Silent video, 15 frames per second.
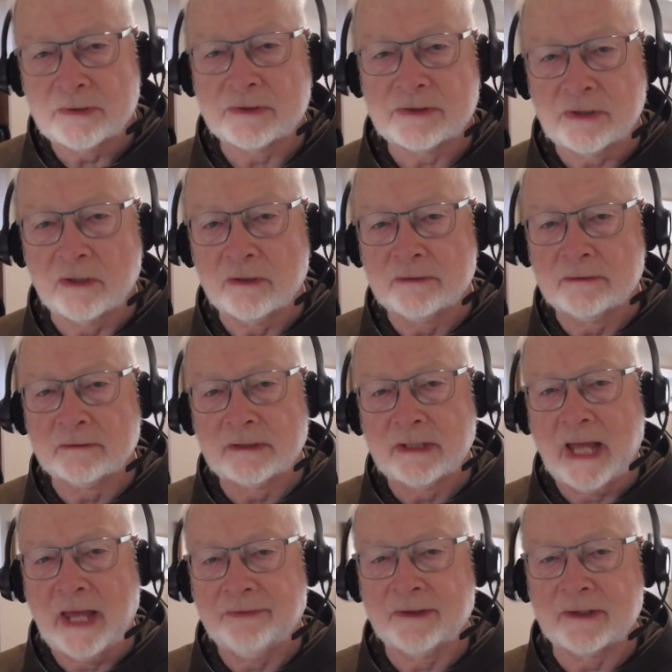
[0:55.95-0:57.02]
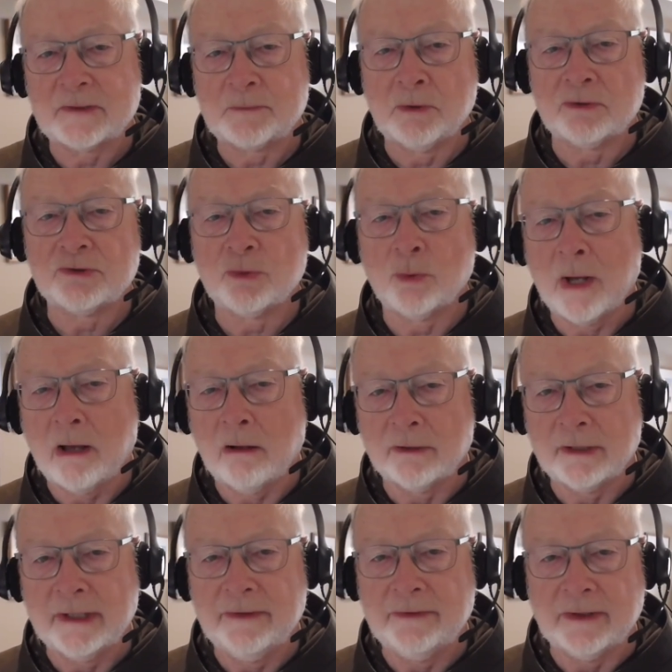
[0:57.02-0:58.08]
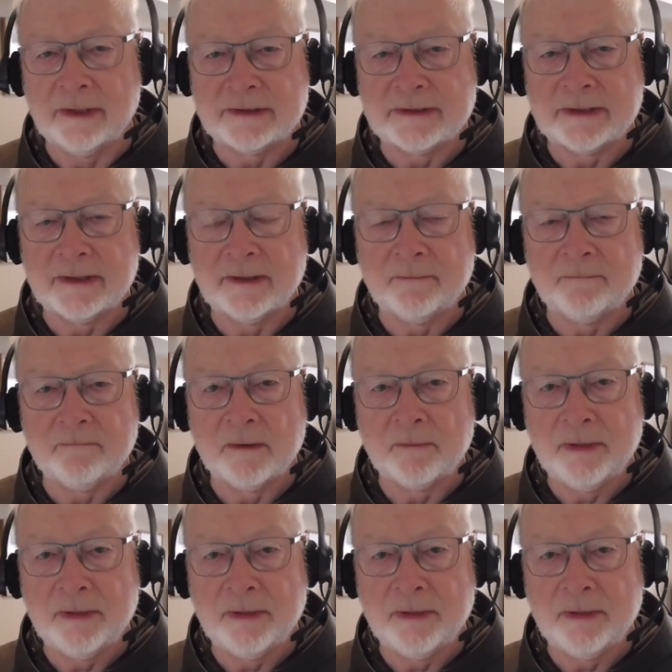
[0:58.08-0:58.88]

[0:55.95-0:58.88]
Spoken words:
There's certain Catholic spirituality that